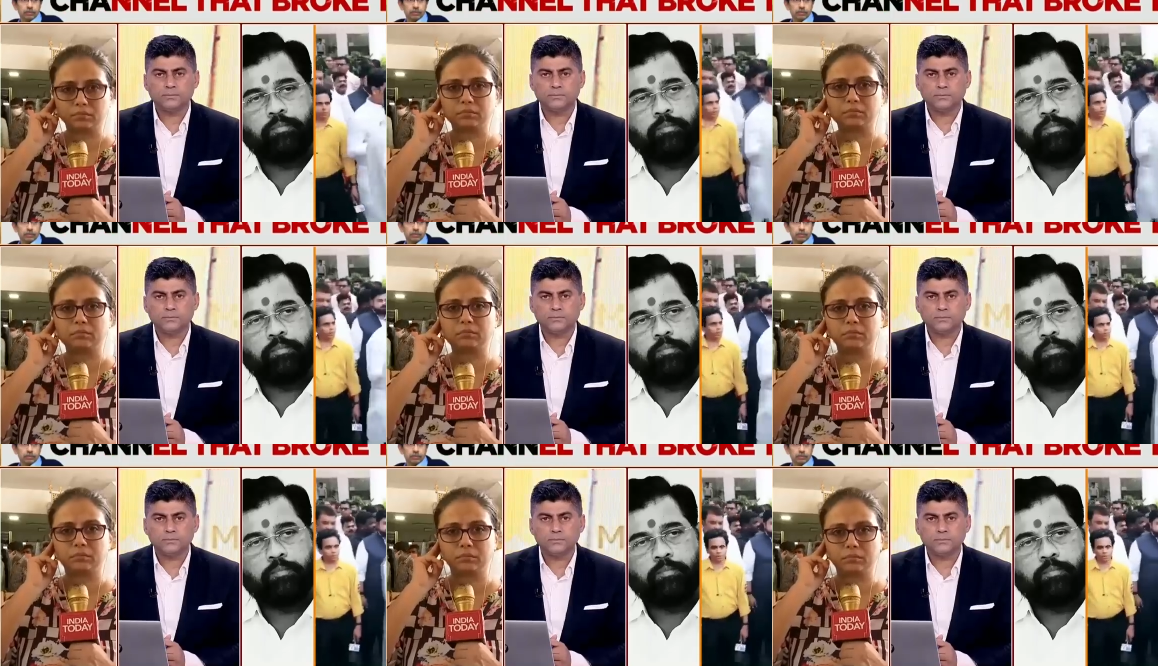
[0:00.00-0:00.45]

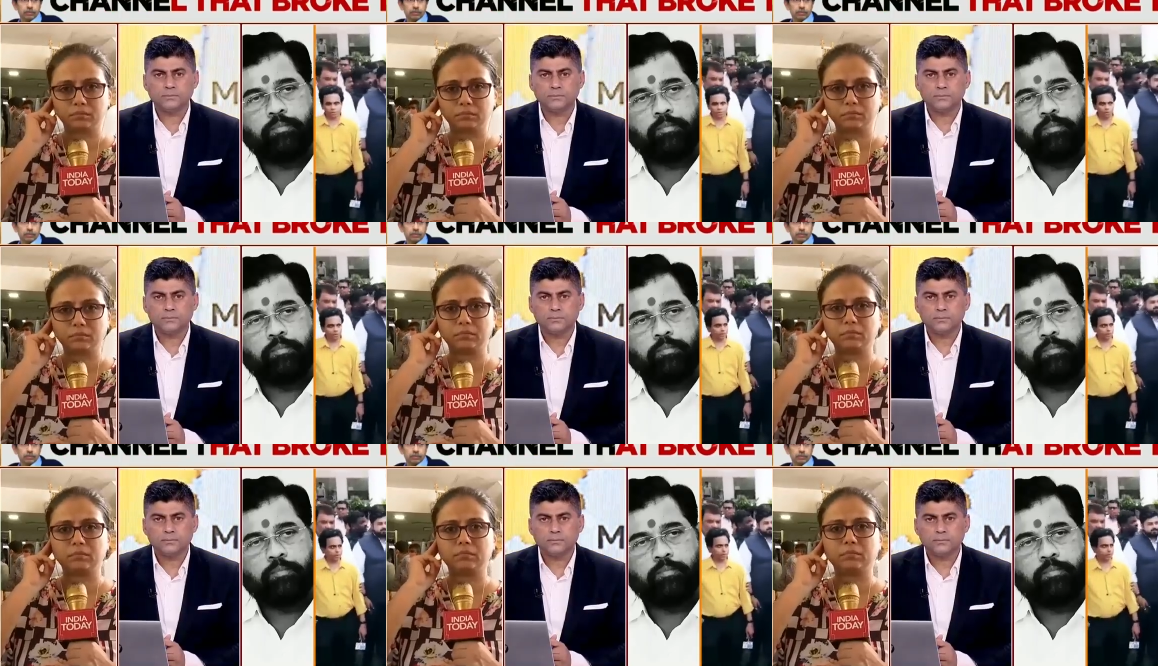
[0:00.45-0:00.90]

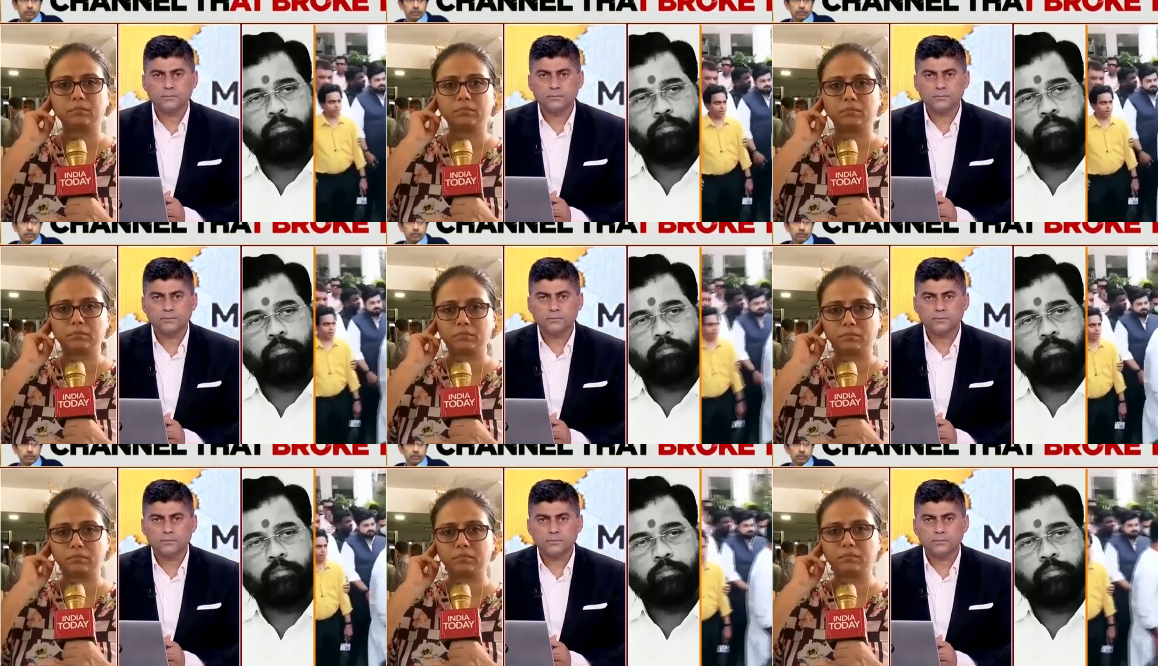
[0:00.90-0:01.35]

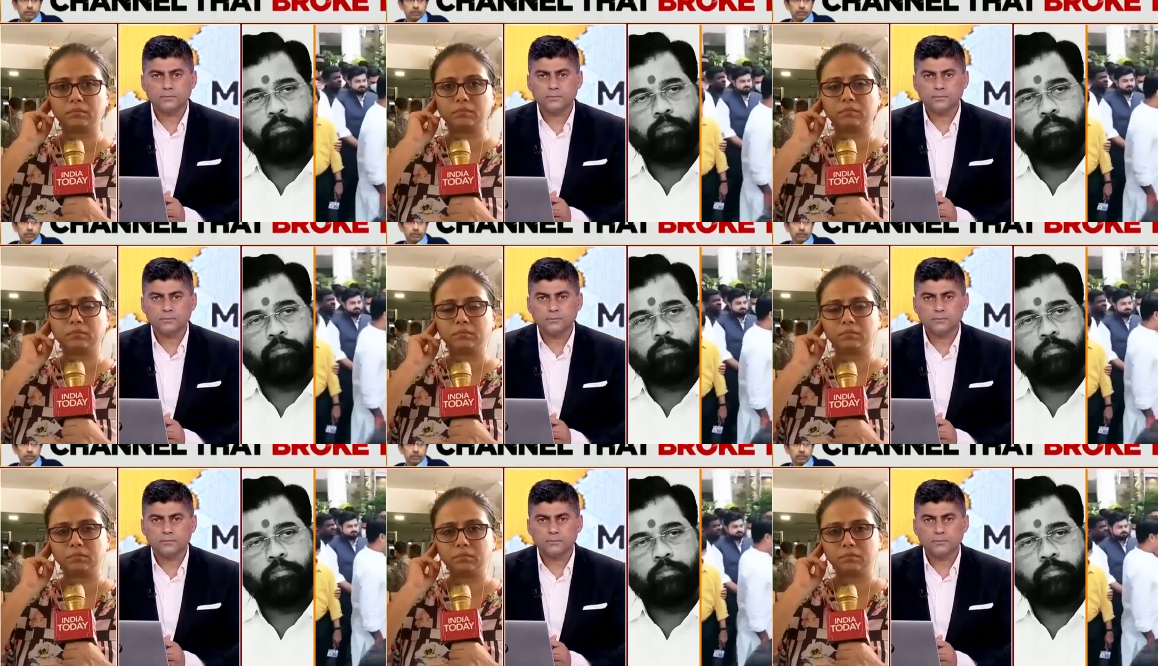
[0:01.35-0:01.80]

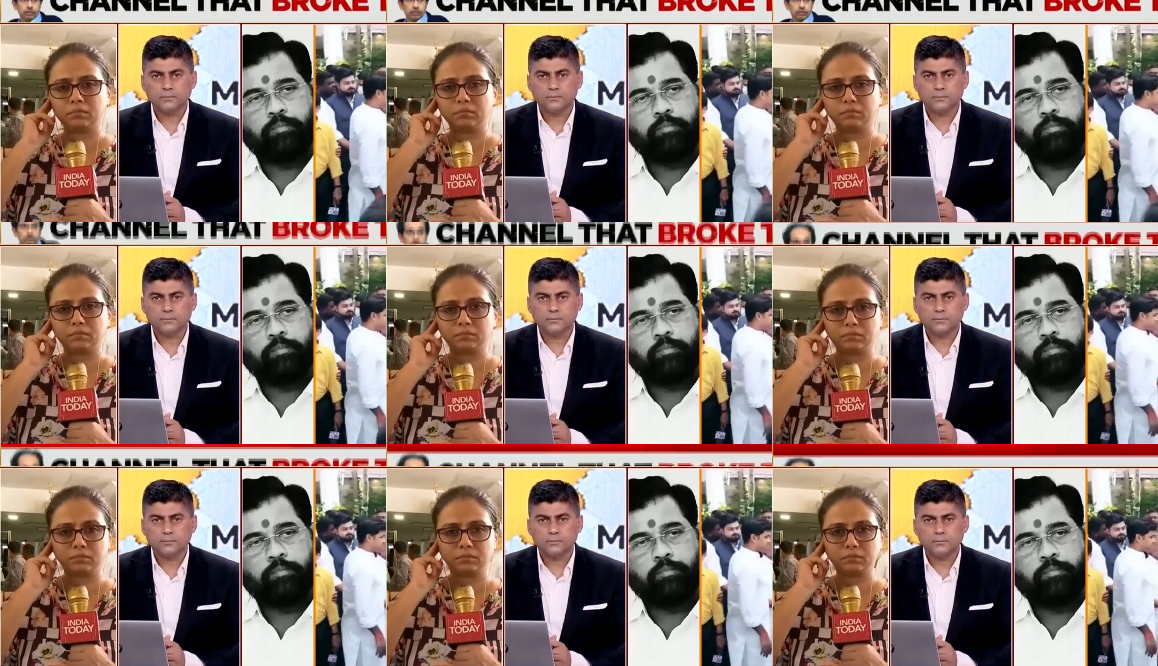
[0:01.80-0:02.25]

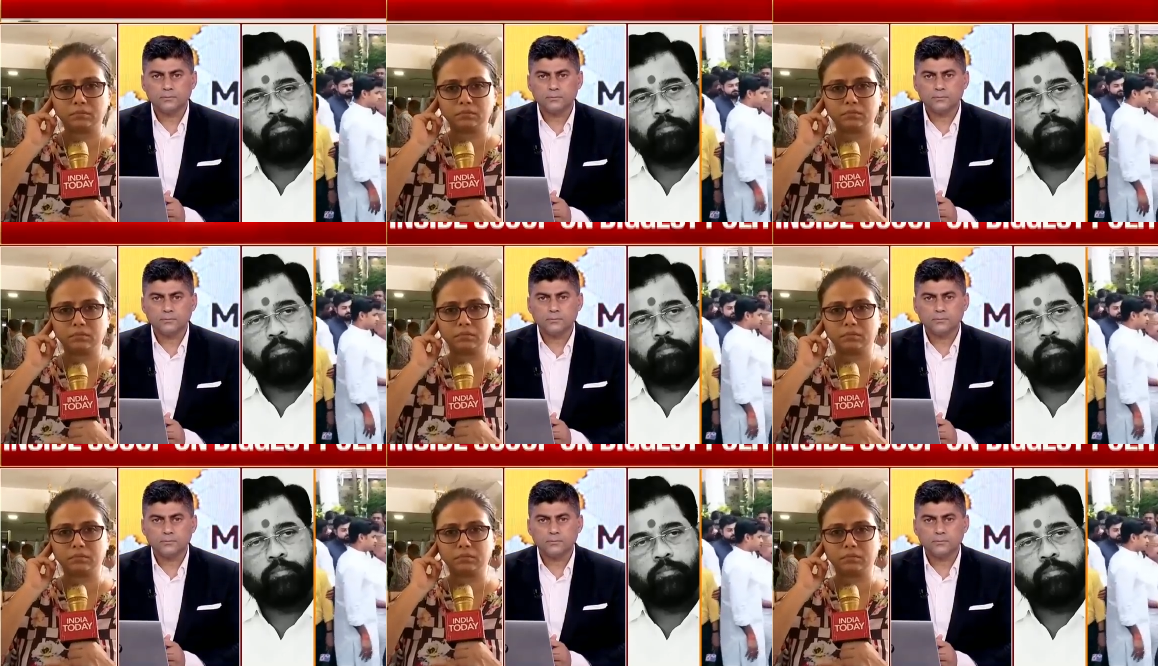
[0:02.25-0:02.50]
Nobody speaks.